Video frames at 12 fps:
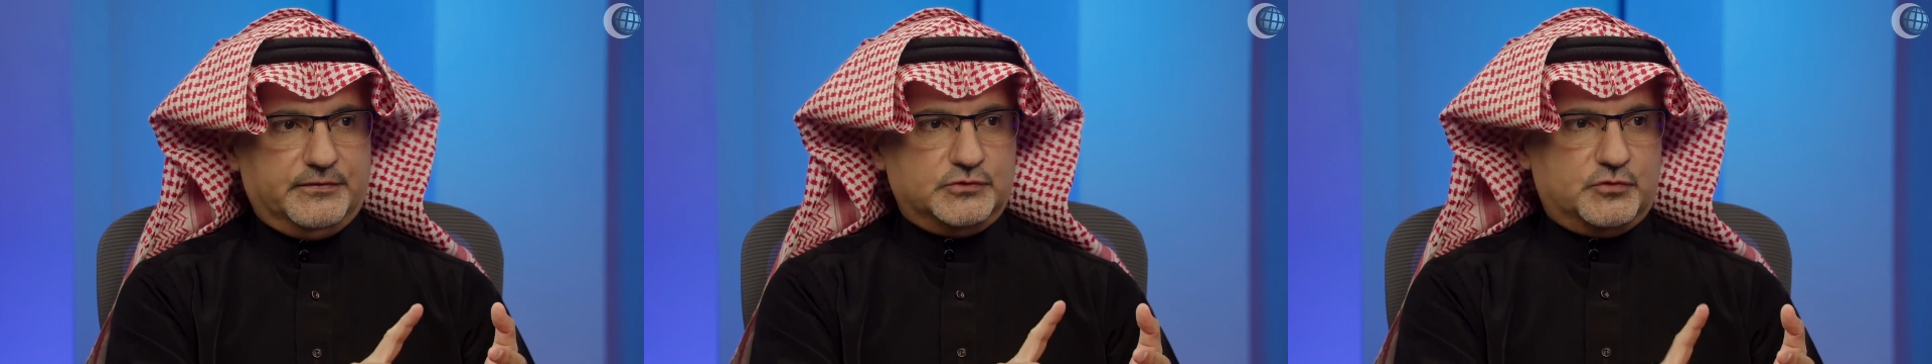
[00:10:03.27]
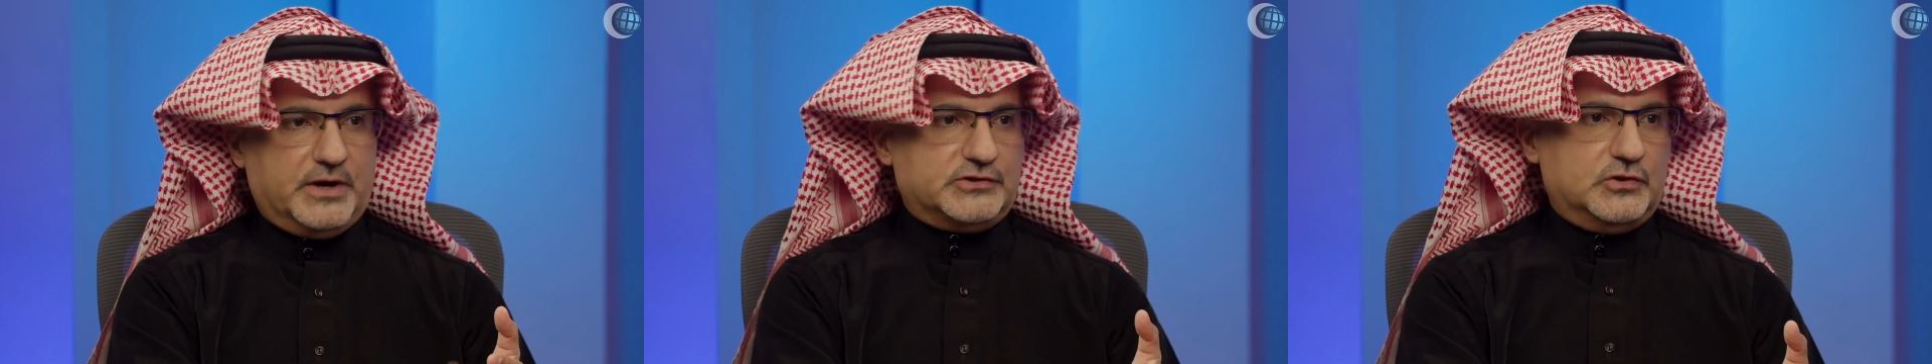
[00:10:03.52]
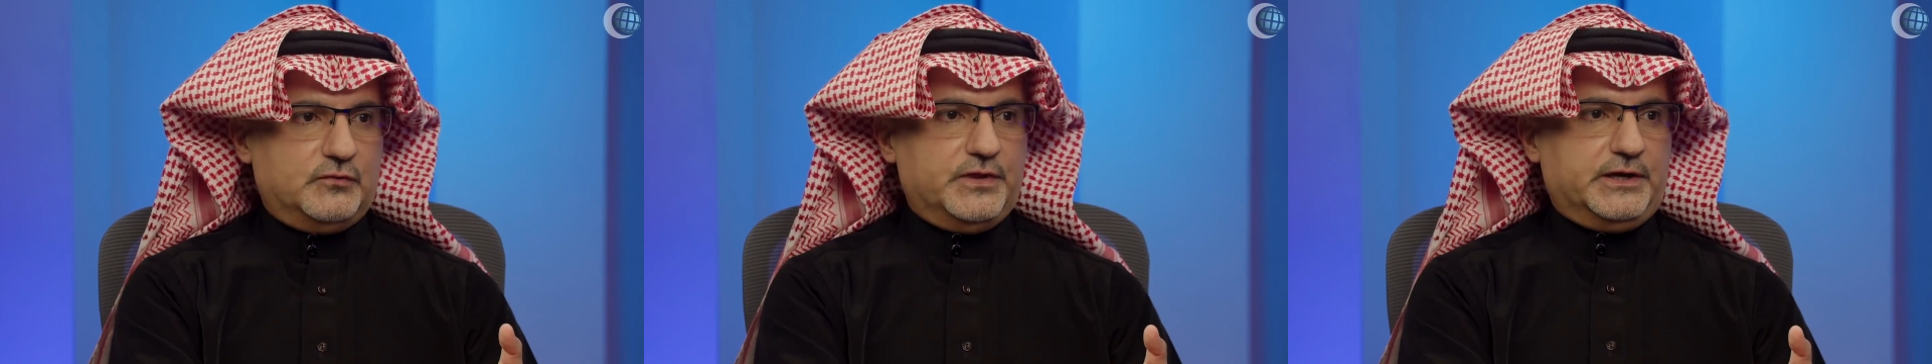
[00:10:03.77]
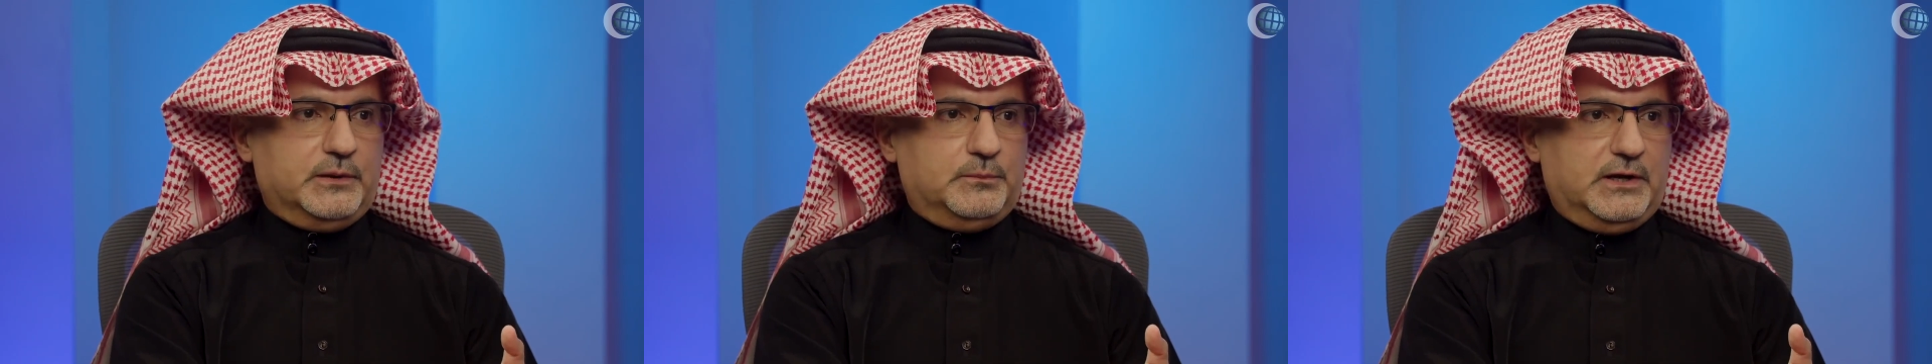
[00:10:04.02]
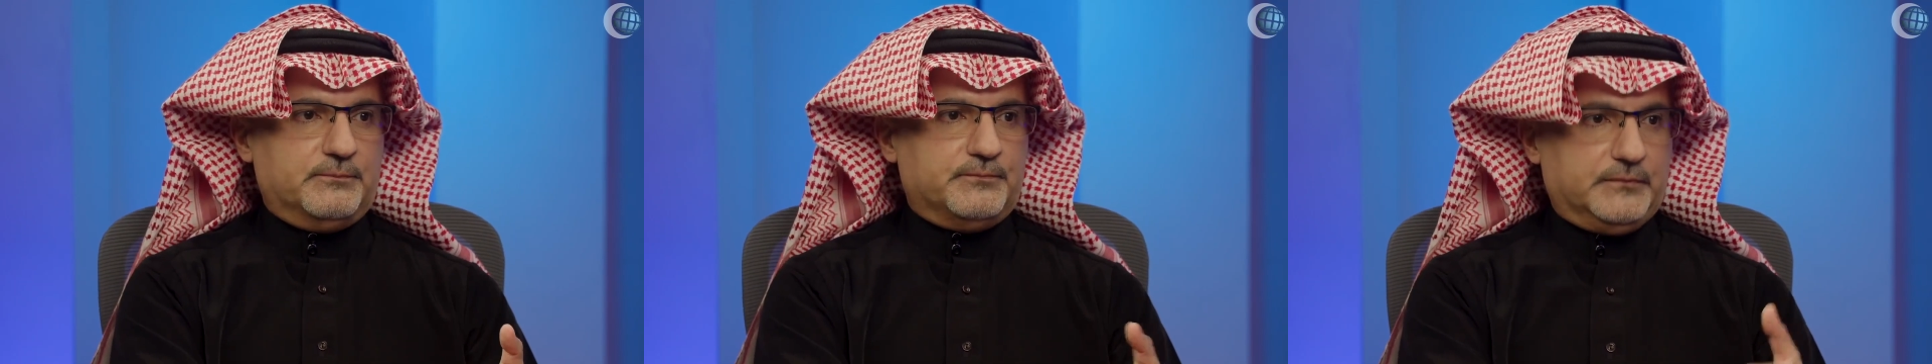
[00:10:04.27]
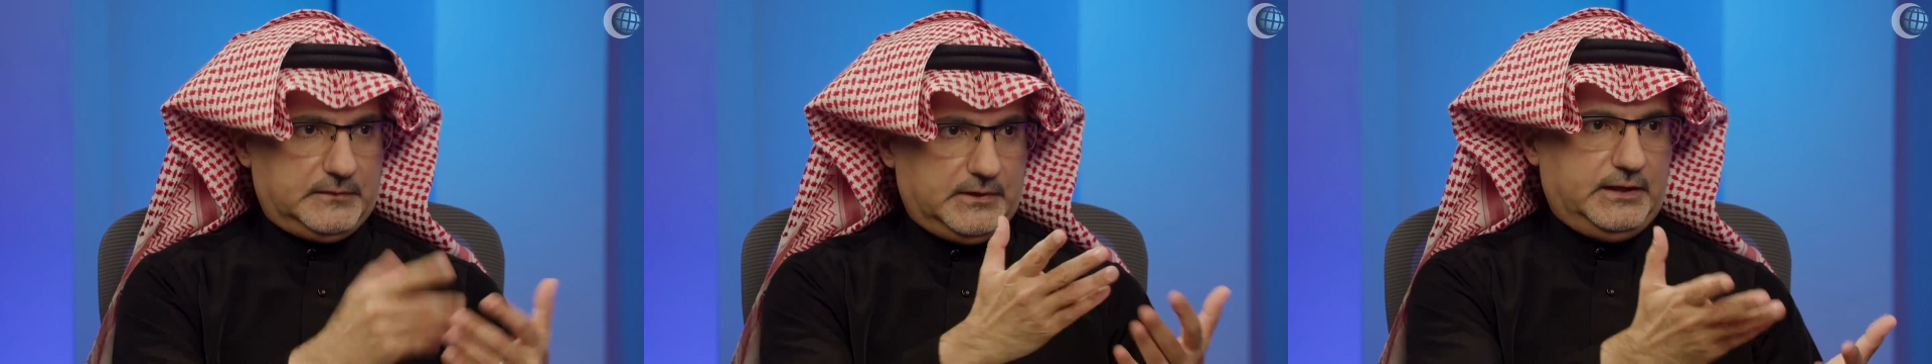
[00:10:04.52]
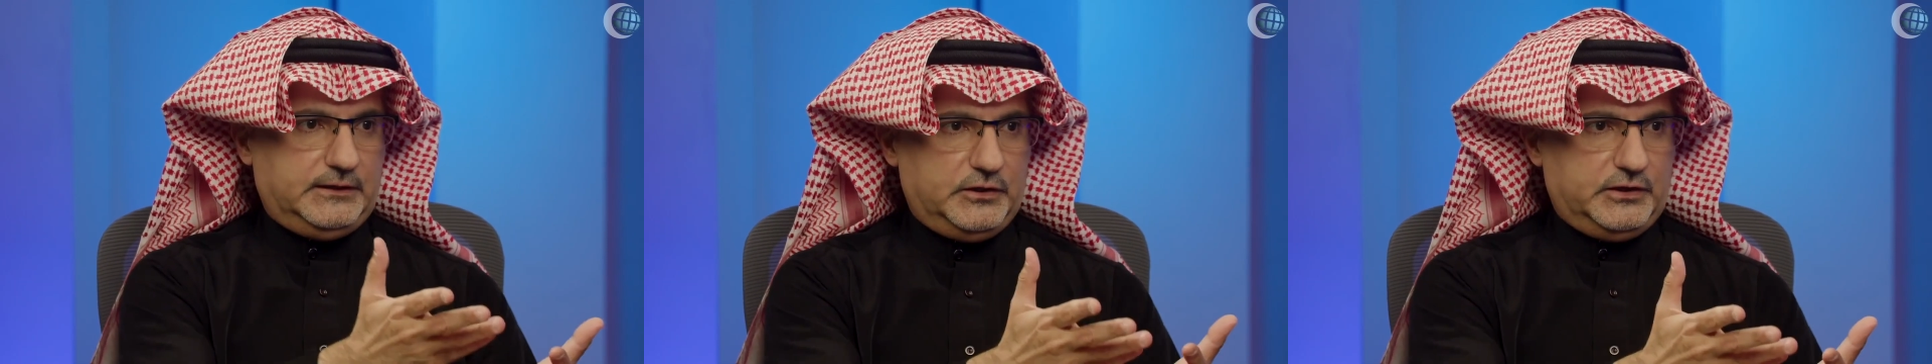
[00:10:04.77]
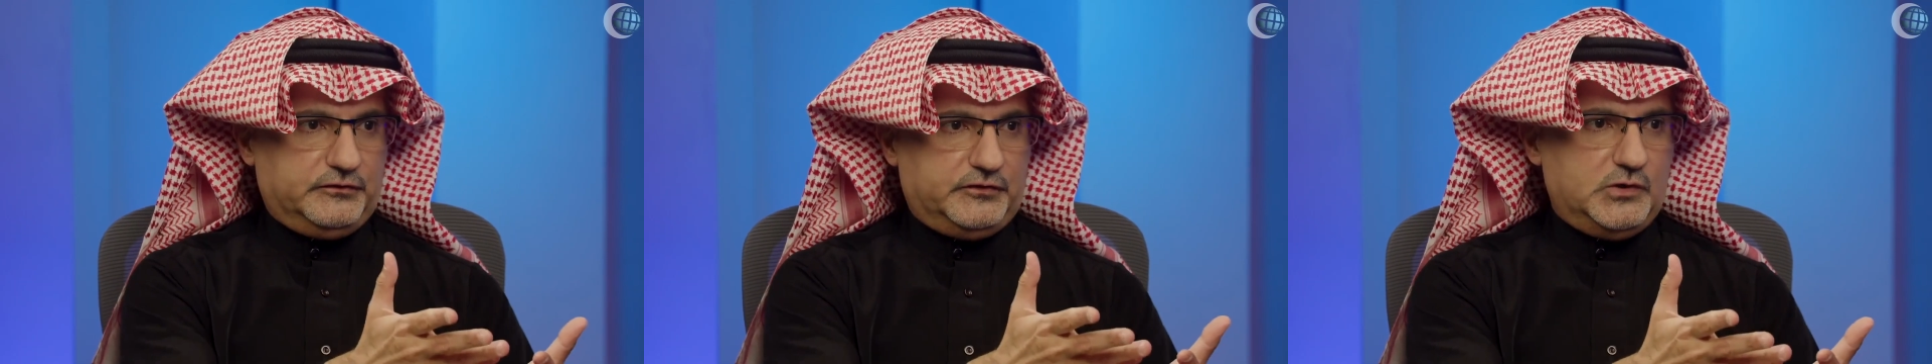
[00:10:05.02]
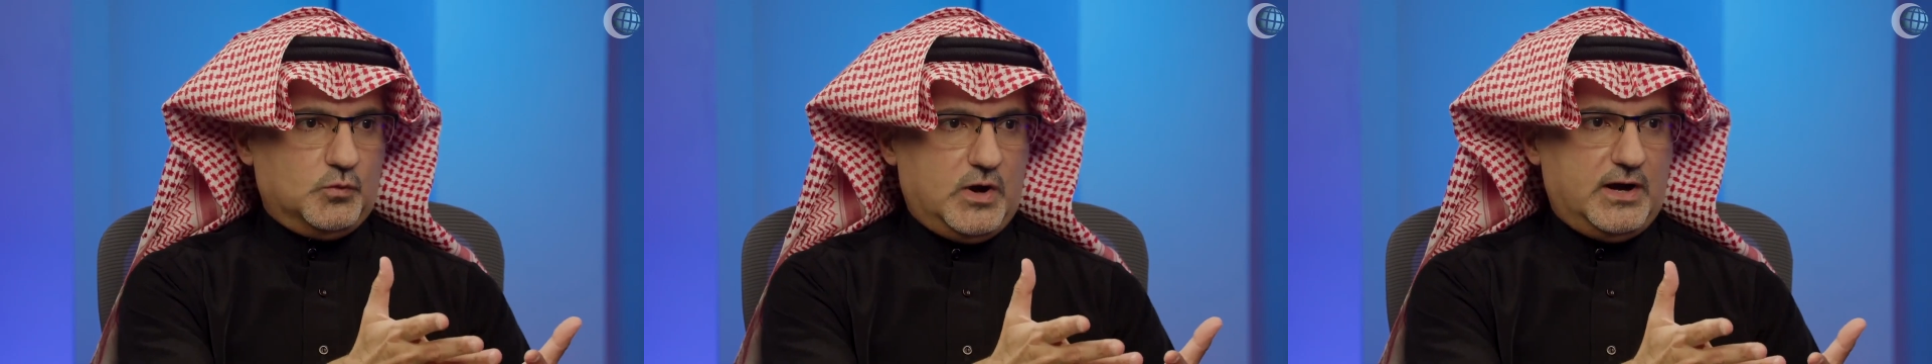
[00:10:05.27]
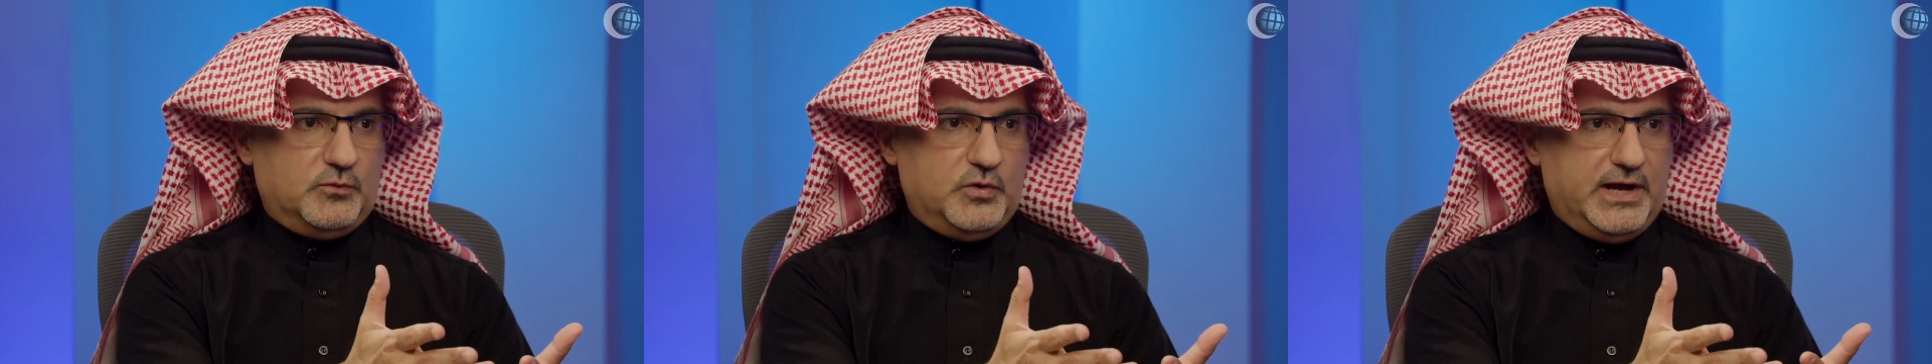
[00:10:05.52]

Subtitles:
and the direction of the Qibla. And you can see why